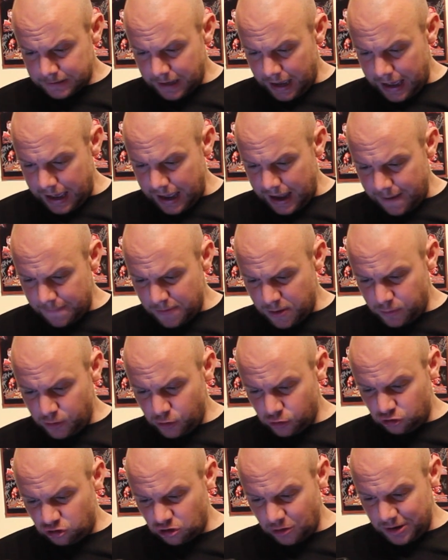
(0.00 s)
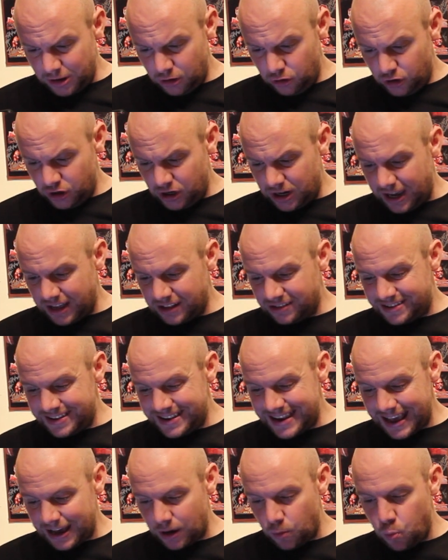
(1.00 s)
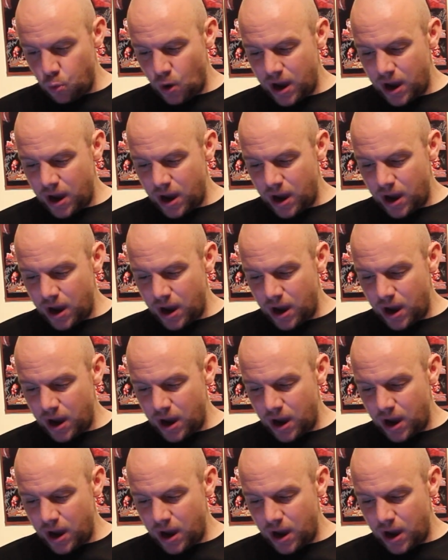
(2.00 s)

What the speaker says: Then we got Jimmy Lloyd against Nick